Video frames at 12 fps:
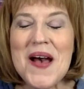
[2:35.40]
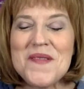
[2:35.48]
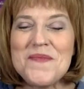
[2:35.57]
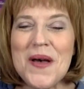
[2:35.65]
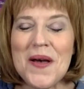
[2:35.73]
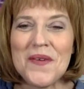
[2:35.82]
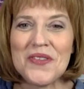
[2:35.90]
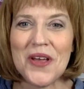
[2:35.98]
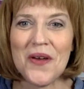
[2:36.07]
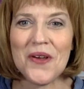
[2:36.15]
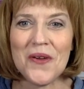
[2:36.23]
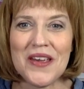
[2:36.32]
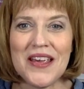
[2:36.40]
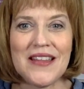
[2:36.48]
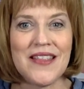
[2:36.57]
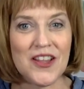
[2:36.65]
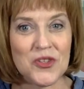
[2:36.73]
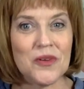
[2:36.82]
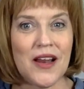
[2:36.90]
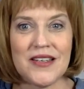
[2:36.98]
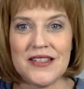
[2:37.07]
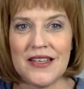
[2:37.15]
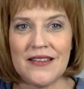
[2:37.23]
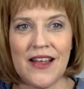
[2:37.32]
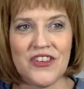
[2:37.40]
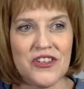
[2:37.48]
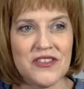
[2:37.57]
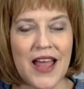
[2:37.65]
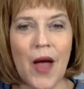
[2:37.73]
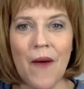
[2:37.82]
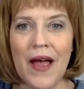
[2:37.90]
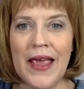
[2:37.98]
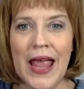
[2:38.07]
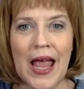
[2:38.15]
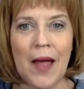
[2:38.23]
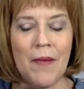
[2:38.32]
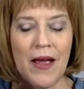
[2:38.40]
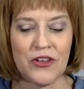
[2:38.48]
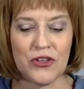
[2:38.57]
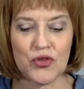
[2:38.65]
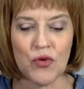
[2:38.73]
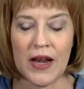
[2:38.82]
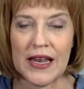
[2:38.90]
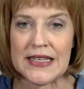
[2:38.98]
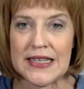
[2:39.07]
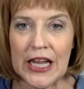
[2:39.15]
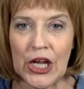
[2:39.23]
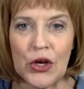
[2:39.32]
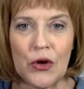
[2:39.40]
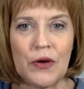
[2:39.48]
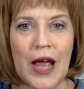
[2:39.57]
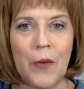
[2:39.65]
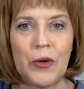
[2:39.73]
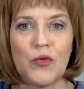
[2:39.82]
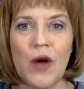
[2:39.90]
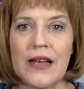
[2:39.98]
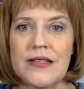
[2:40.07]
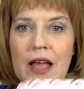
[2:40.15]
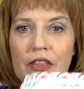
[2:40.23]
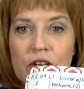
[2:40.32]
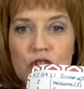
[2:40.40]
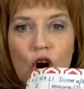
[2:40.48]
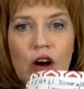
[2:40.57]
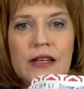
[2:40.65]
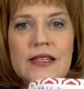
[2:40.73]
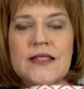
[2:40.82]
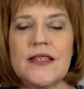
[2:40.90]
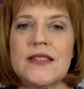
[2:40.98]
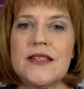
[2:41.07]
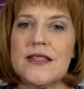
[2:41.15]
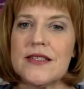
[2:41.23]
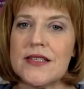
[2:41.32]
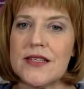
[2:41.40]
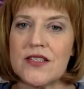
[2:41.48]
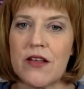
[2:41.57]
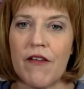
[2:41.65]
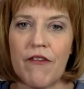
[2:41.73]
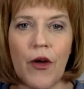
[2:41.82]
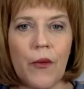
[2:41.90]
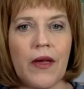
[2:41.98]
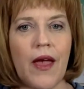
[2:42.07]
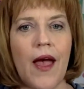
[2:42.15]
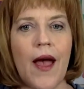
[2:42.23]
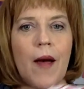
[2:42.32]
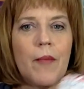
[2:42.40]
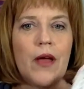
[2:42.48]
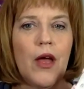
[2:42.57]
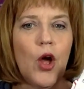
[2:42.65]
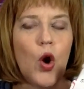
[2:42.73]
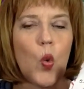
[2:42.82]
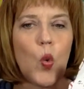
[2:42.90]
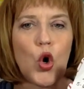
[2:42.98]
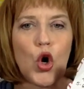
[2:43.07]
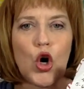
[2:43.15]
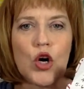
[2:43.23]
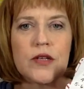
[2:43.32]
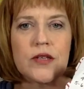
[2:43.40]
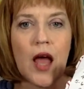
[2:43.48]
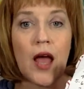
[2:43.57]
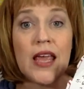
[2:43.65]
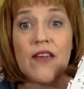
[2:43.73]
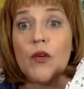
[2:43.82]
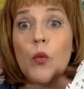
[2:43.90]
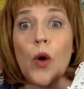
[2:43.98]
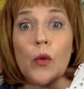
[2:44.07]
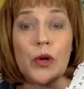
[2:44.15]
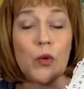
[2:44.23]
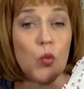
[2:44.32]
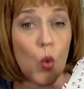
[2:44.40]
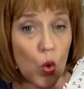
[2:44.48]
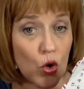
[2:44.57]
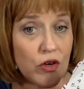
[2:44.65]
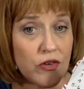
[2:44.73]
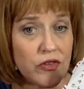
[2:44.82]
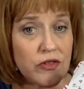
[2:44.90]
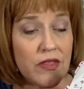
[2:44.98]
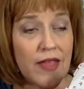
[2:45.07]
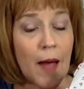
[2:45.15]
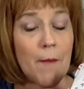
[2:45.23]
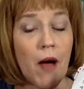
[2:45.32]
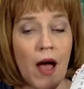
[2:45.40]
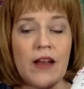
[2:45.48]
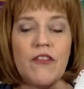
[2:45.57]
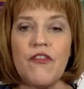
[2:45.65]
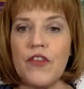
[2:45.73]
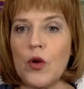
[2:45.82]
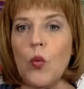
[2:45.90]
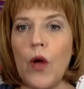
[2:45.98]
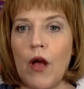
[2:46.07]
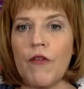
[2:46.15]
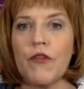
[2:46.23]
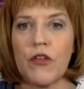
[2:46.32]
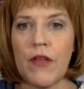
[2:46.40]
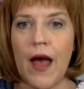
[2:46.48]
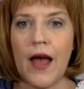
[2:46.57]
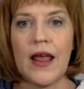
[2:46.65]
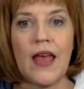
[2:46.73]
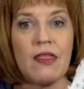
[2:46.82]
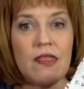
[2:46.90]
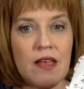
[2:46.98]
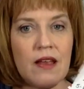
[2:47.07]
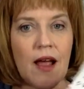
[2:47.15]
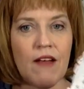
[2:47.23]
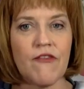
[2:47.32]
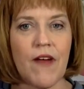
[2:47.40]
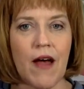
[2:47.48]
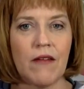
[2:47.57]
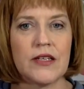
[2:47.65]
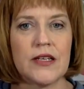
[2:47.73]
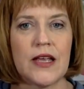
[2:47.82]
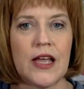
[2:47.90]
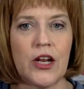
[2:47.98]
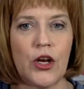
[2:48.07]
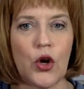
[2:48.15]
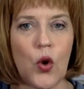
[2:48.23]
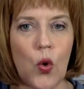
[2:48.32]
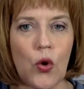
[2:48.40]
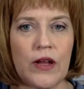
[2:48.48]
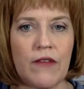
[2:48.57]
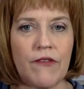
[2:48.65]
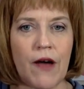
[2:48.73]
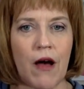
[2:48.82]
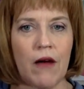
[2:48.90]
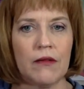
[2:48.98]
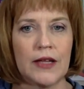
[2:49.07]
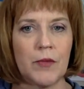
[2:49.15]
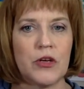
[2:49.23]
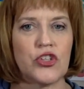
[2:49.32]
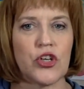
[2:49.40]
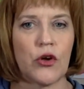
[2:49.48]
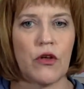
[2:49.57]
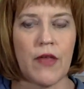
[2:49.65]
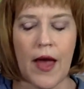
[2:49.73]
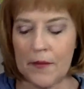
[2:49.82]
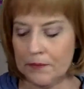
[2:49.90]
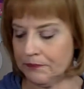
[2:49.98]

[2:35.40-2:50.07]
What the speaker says: But with GOGOKID, that's what I did. That's just how I am. I just write it down. I would write down the target sentences, the vocab, words, even what rewards that might fit well for that. And then I filed it in an accordion file. Let me show you that.